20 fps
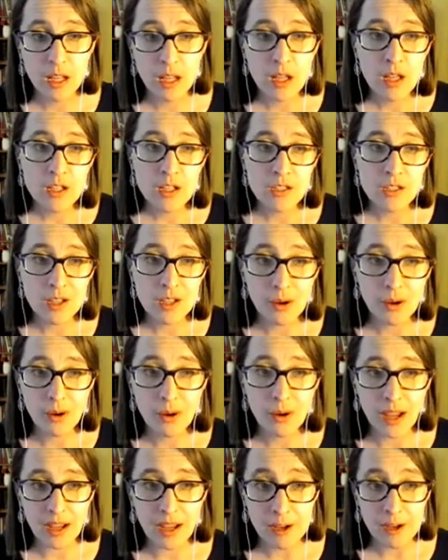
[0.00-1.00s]
So.
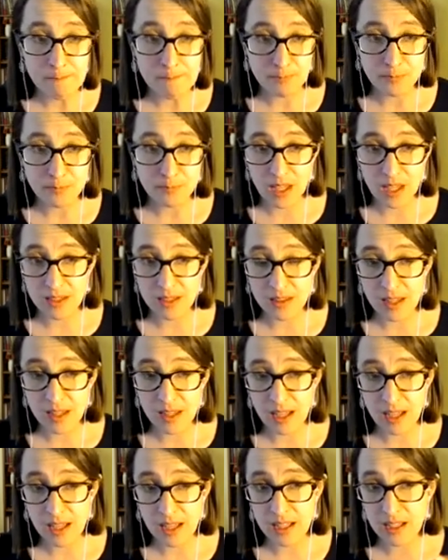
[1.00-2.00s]
Um,
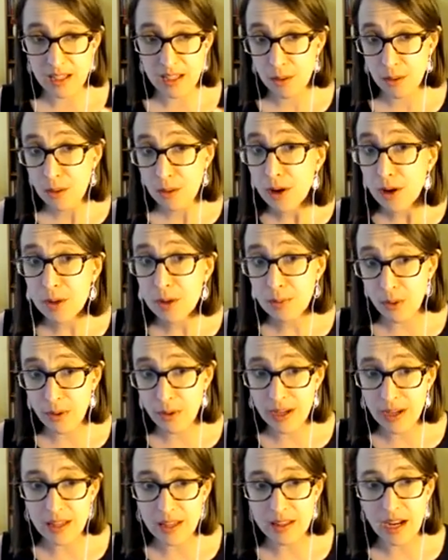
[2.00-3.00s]
the third point
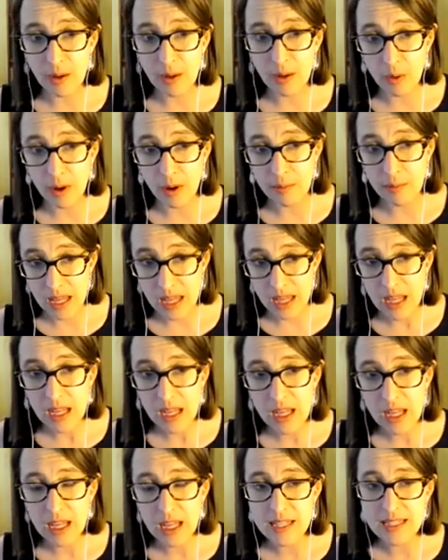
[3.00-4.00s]
that I want to make
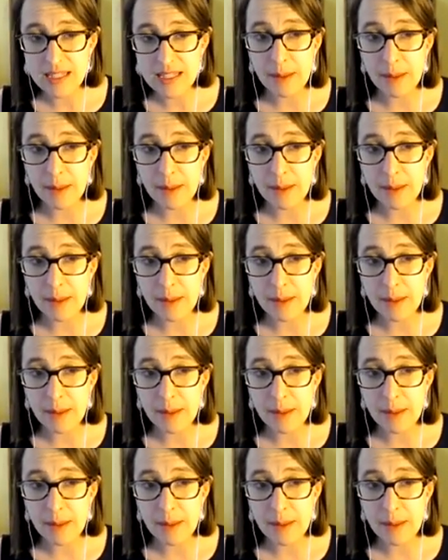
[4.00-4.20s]
is that